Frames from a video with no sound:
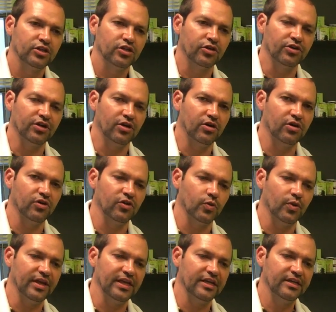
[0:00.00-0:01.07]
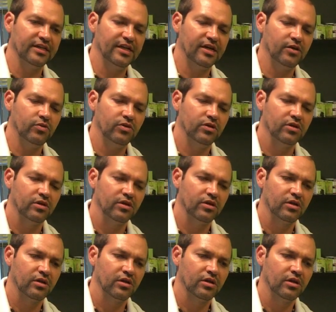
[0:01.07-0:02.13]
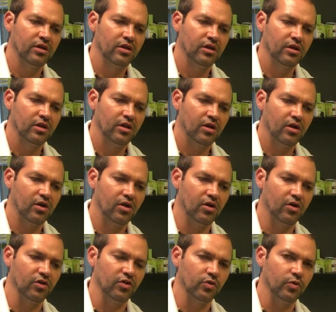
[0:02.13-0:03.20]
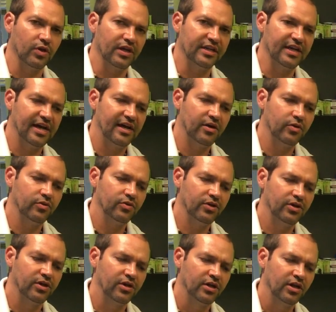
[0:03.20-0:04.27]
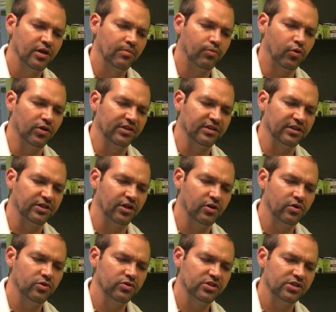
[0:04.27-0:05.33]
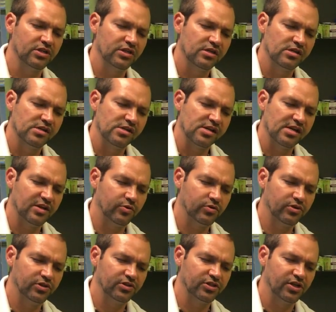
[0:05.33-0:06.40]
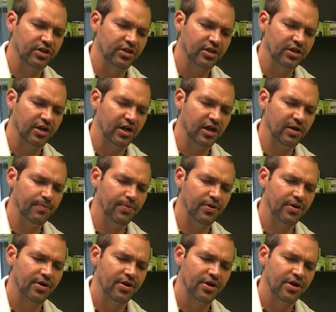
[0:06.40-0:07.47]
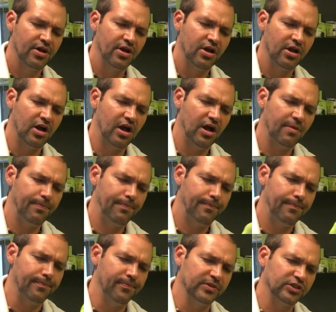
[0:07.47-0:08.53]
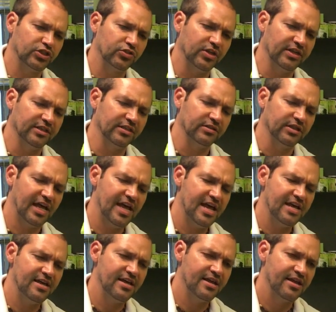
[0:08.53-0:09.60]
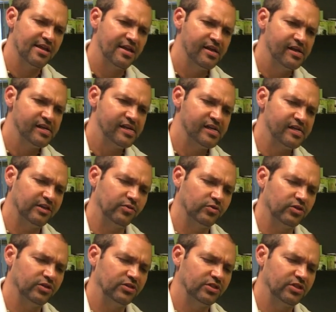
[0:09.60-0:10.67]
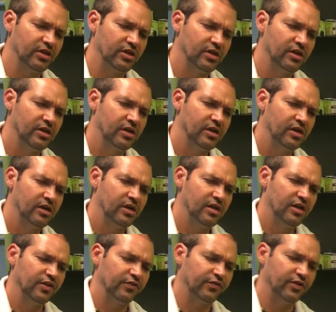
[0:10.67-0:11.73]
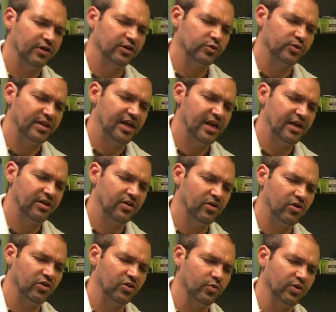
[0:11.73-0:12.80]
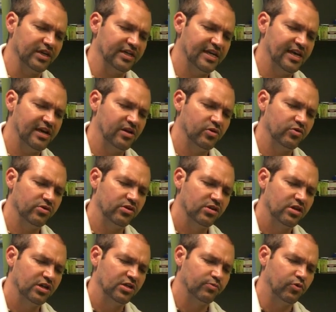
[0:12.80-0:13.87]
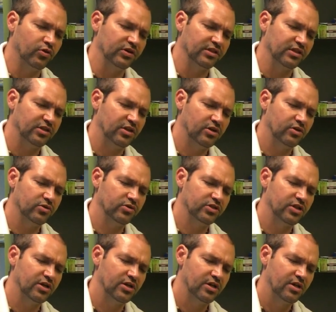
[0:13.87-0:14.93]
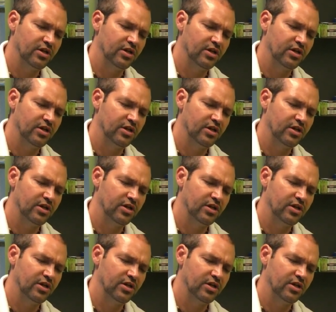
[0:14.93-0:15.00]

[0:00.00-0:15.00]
Turn it all the way in now. All the way down. Point the toes inwards, up, up. Straighten the leg inwards as far as we can, all the way down. Point the toes,